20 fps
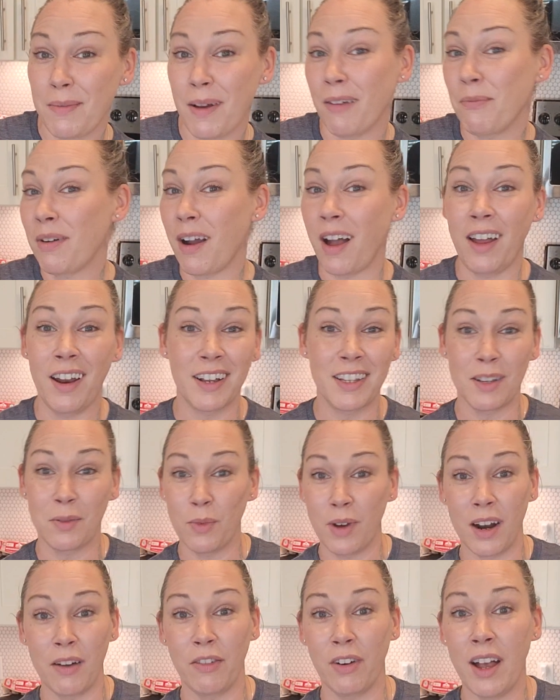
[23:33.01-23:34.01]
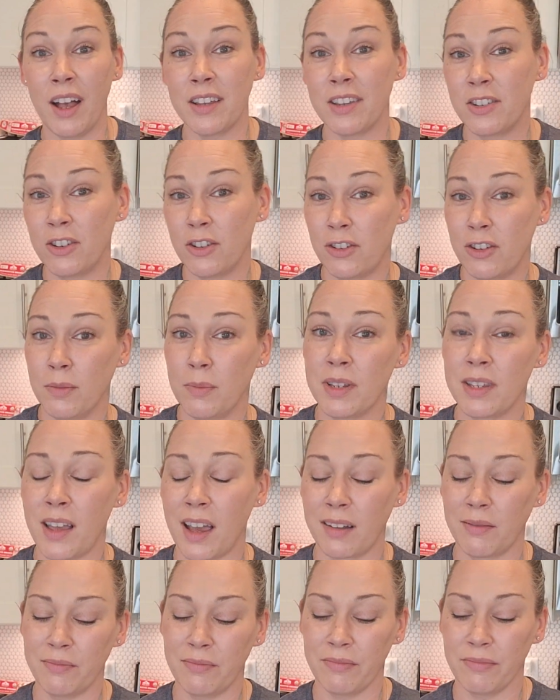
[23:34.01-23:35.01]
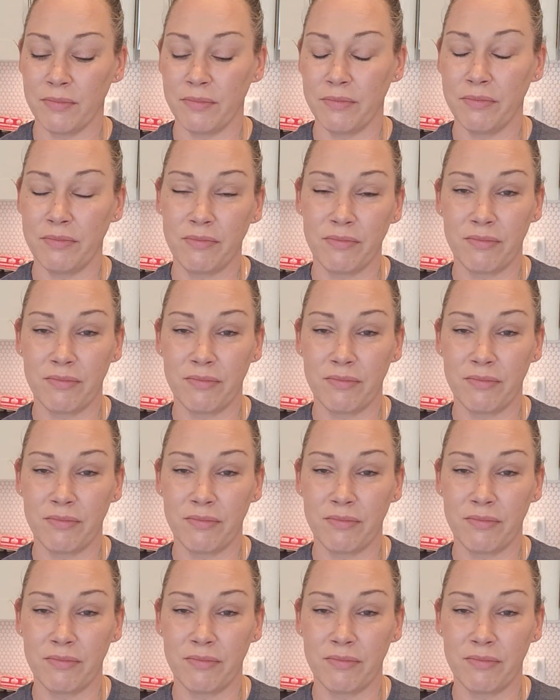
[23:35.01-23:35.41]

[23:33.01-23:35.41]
about products and whatever else youtube is like mm,